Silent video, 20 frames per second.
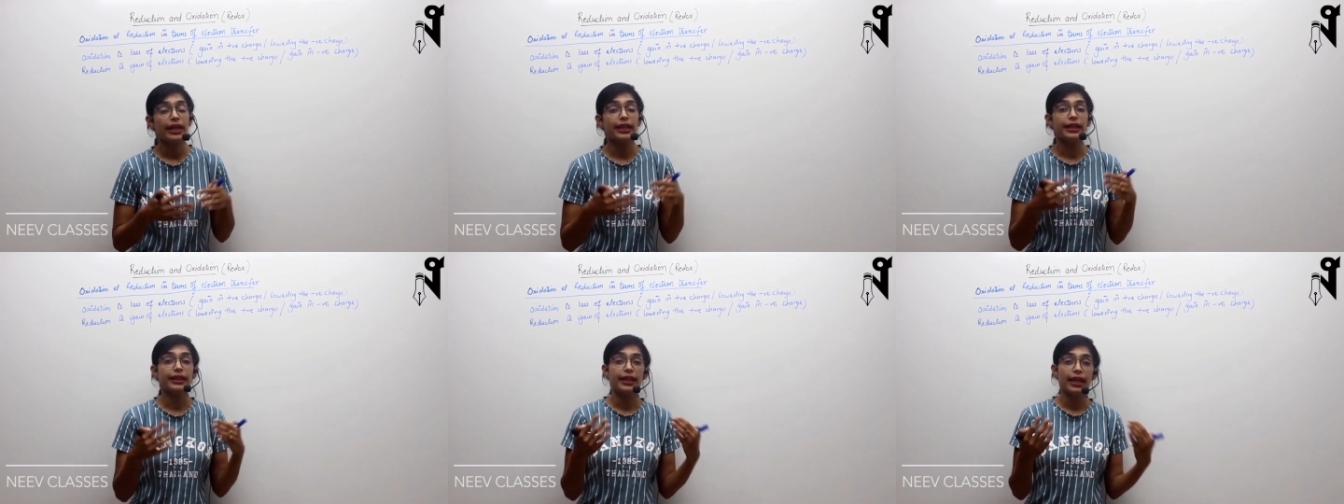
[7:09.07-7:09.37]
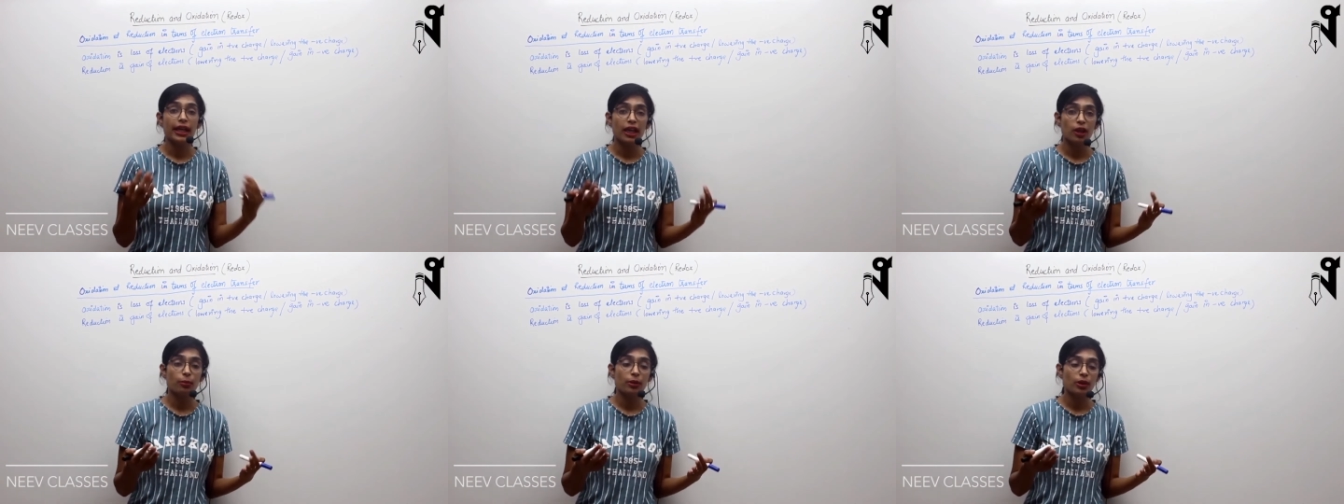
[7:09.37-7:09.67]

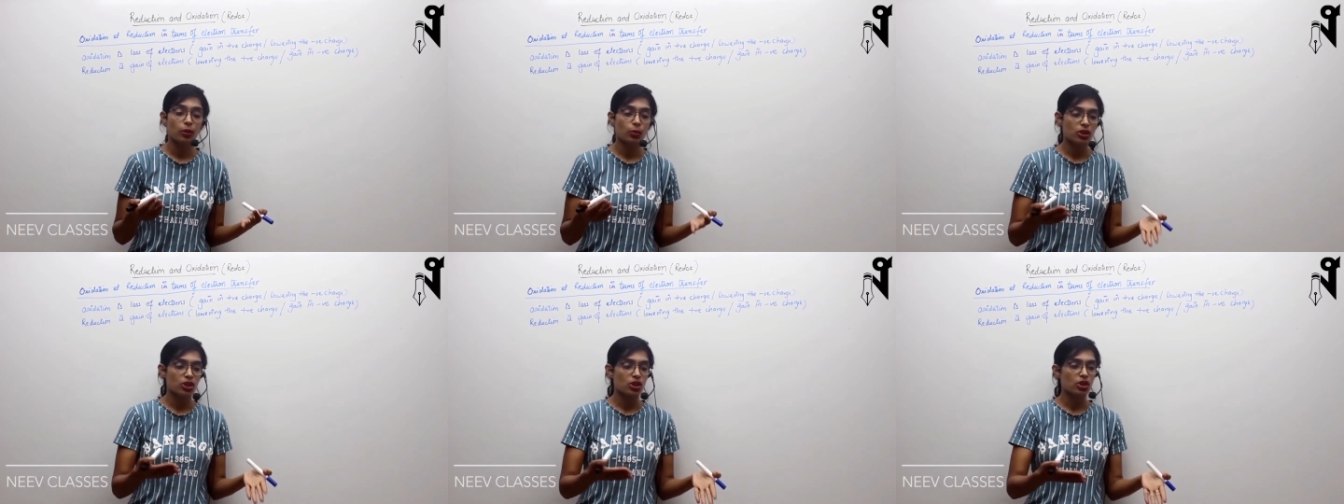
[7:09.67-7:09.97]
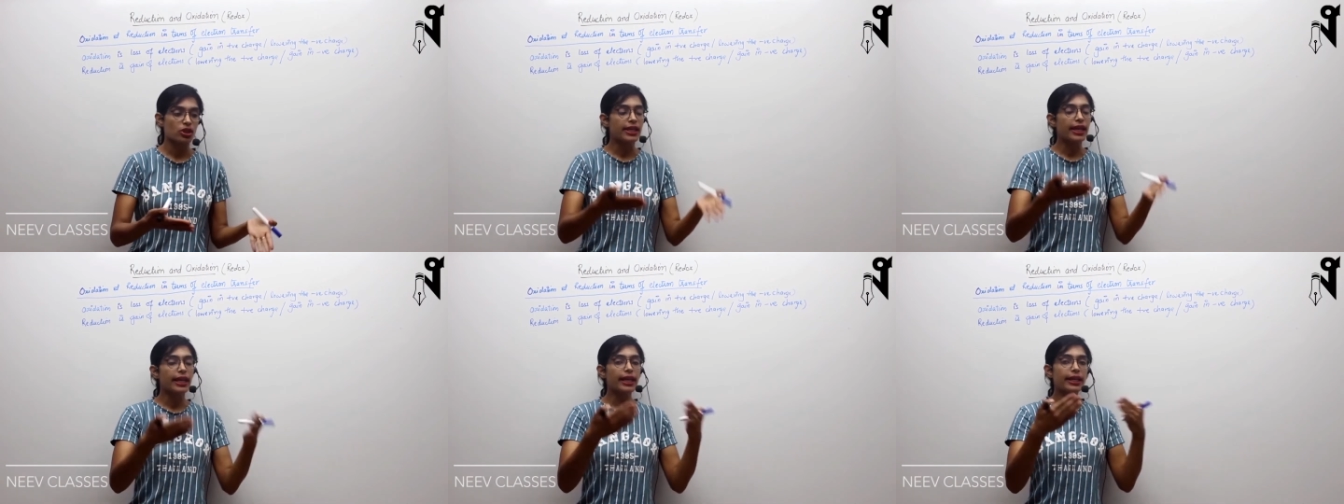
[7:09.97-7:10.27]
any element which
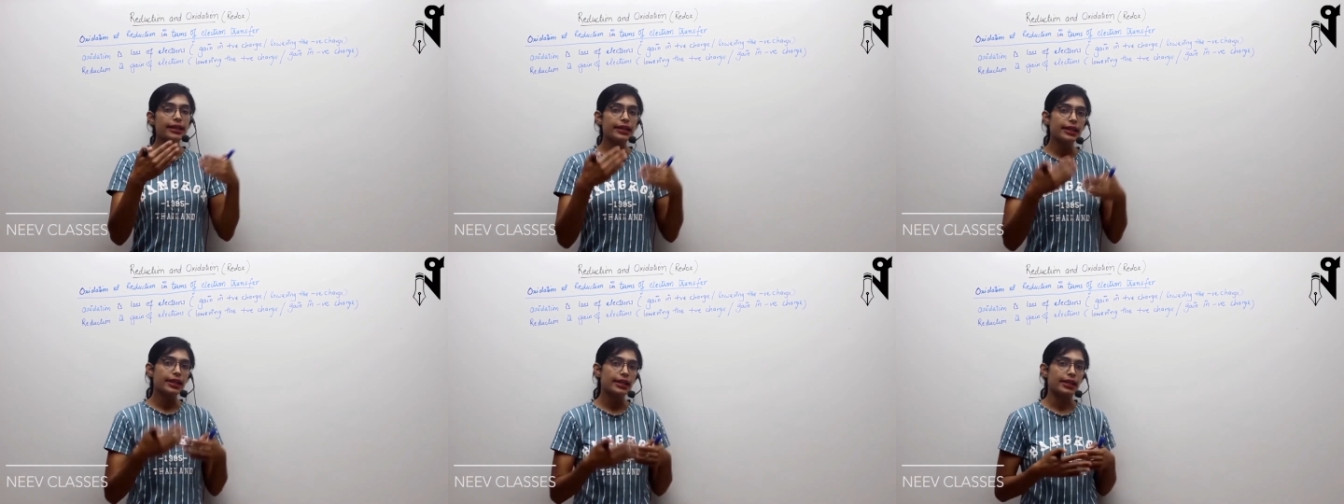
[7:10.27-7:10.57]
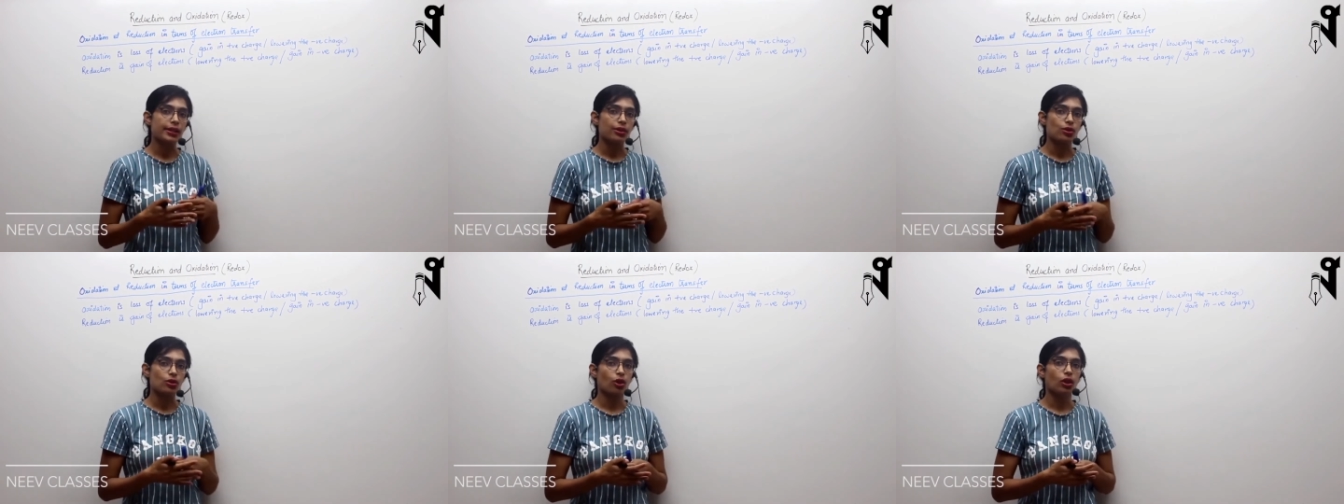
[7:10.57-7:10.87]
is gaining
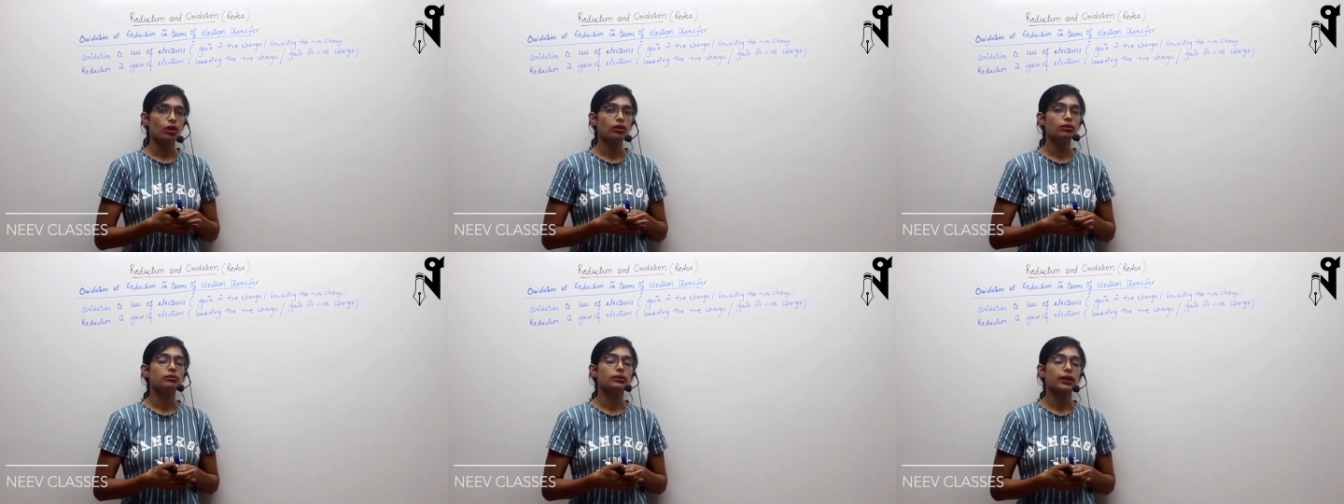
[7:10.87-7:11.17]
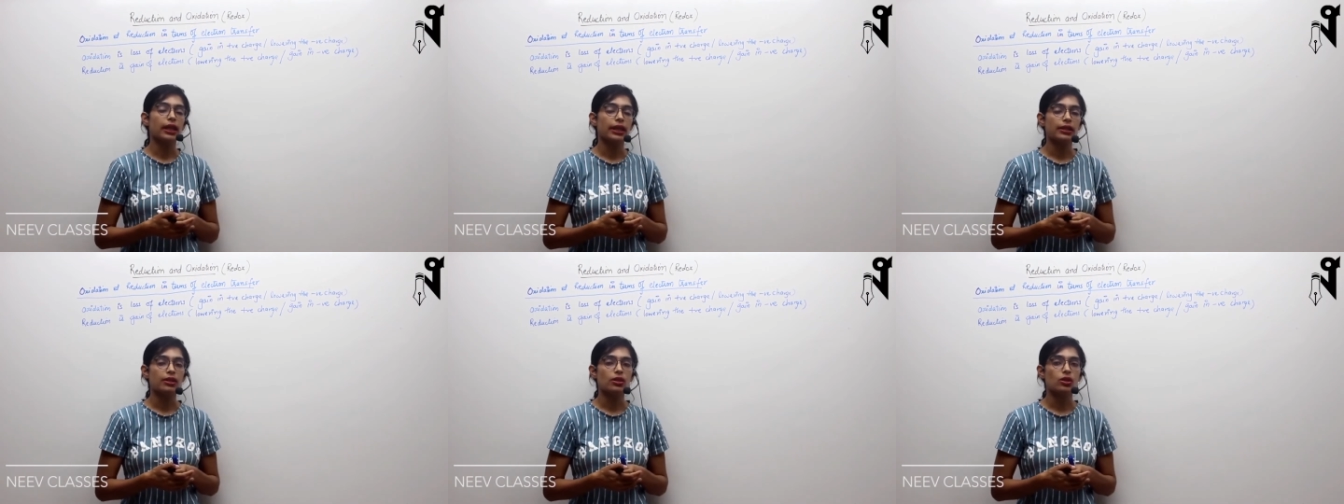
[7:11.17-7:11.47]
electron,
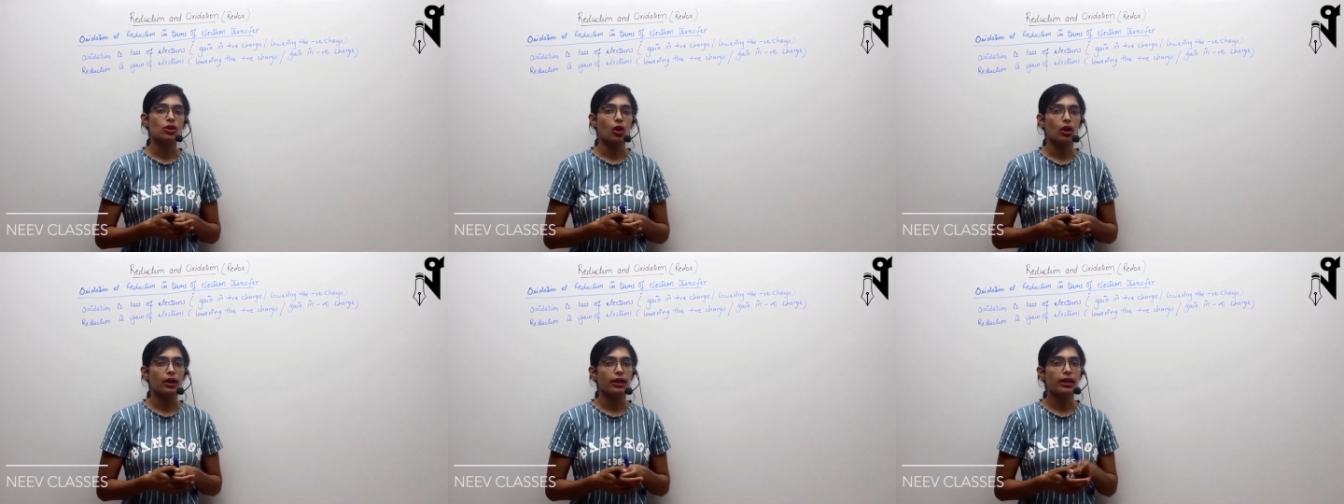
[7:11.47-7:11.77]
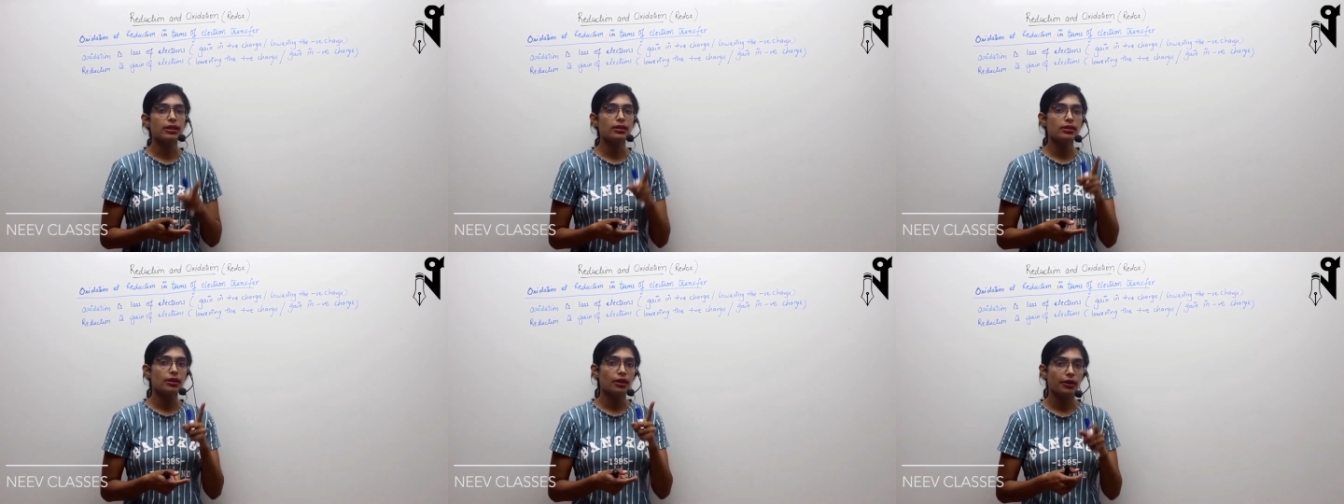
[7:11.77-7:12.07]
that is called
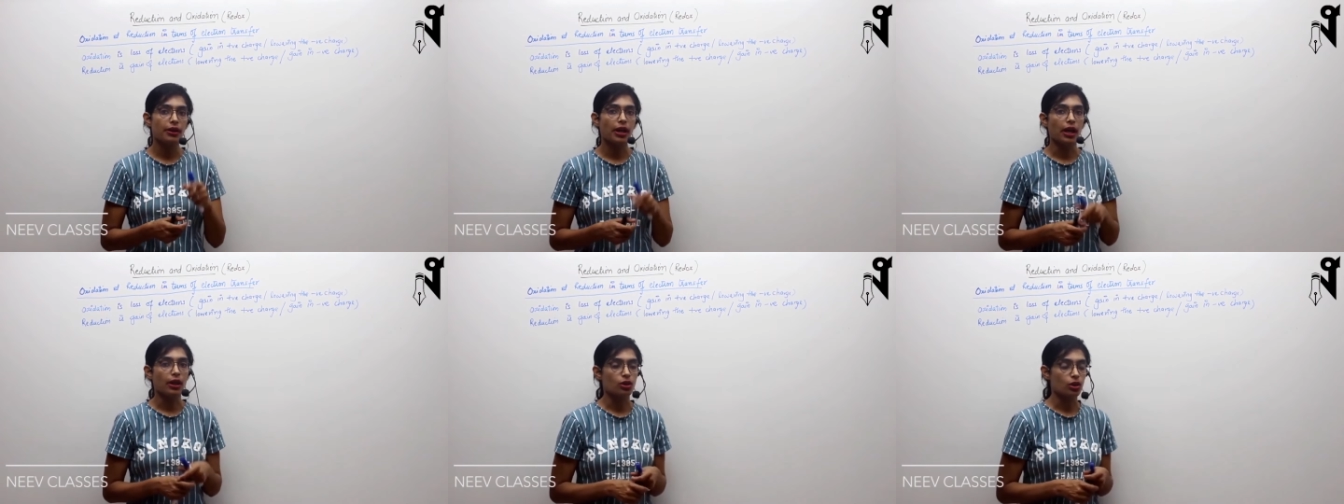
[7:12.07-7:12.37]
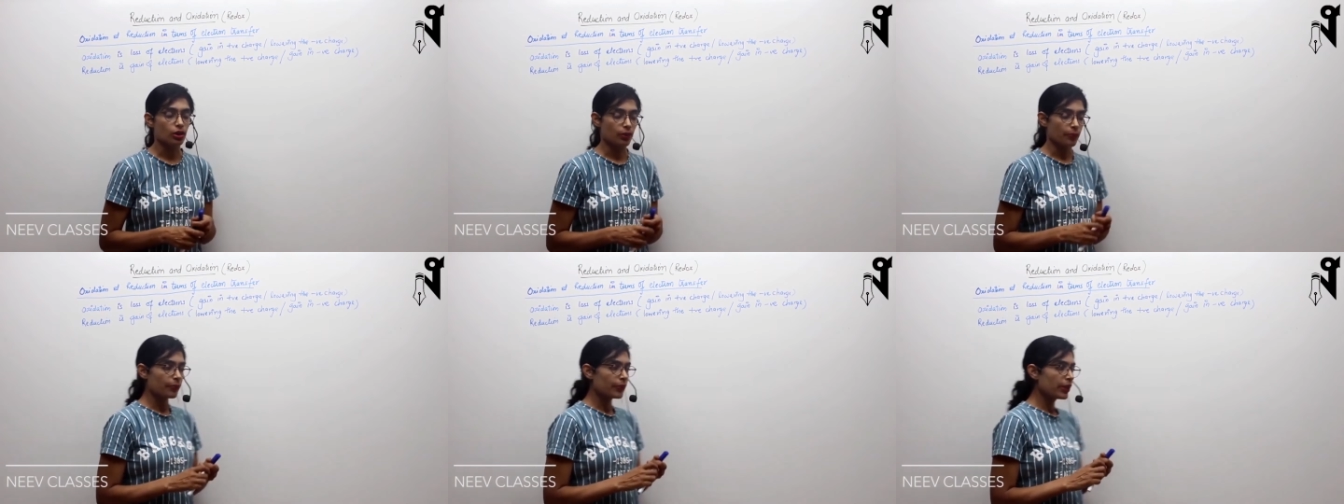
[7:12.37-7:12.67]
as
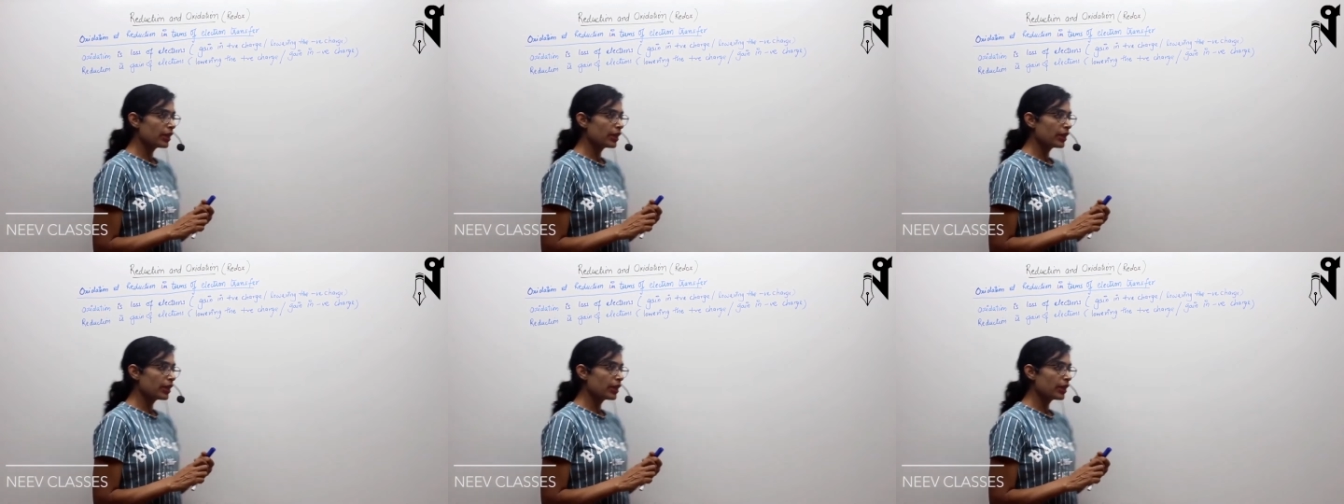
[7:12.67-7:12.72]
reduction.